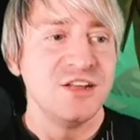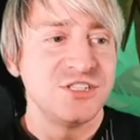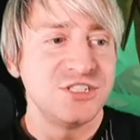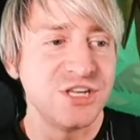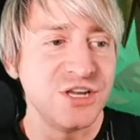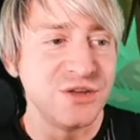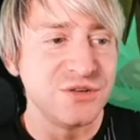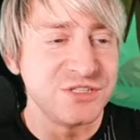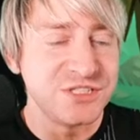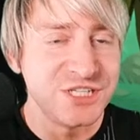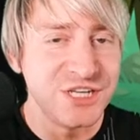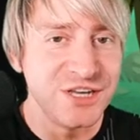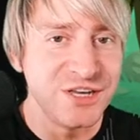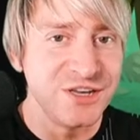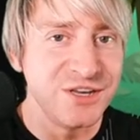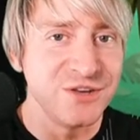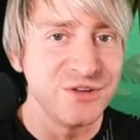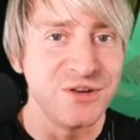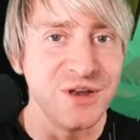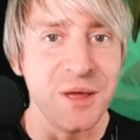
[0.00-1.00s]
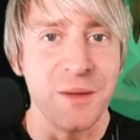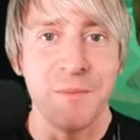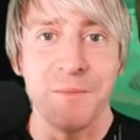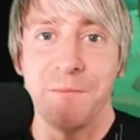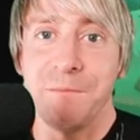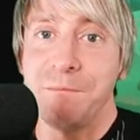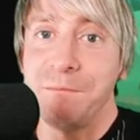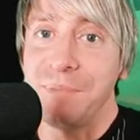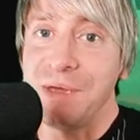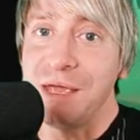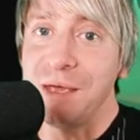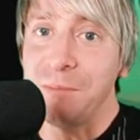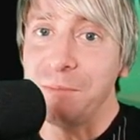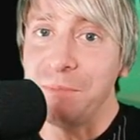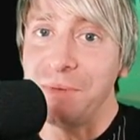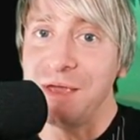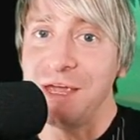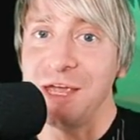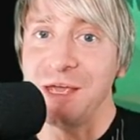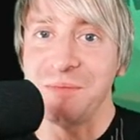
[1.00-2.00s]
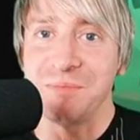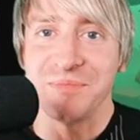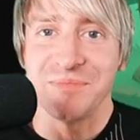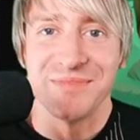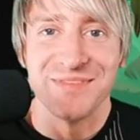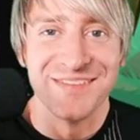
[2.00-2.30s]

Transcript: Toot toot. Beep beep.